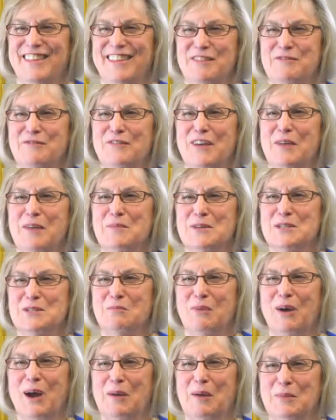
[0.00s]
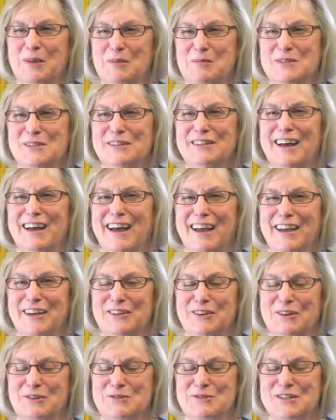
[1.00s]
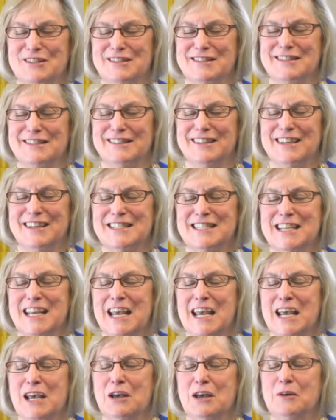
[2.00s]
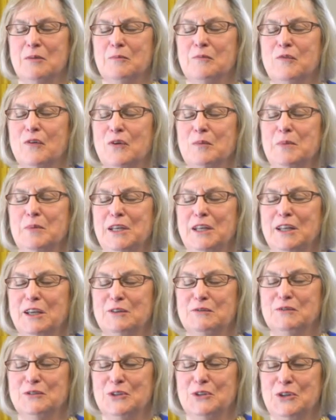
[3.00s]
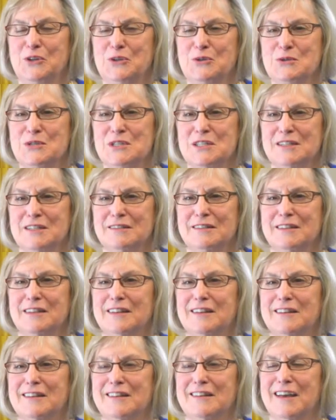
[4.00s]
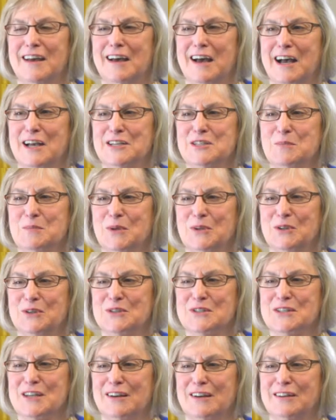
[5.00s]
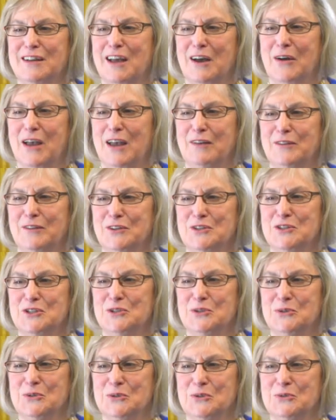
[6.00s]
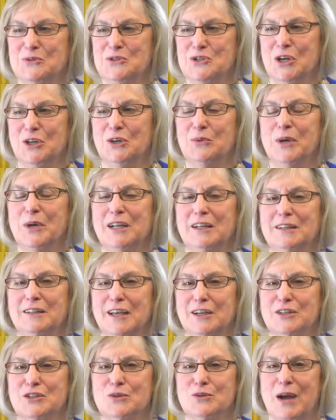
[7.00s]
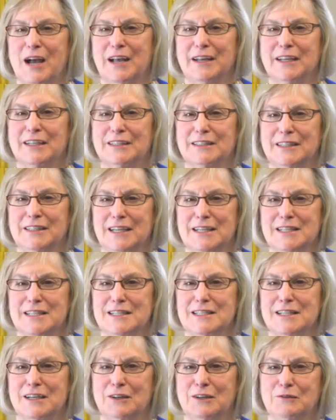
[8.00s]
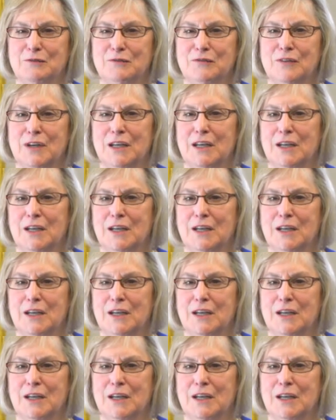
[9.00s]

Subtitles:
The famous problems and diagnosis list. For meaningful use, the hospitals are now having to generate electronic lists of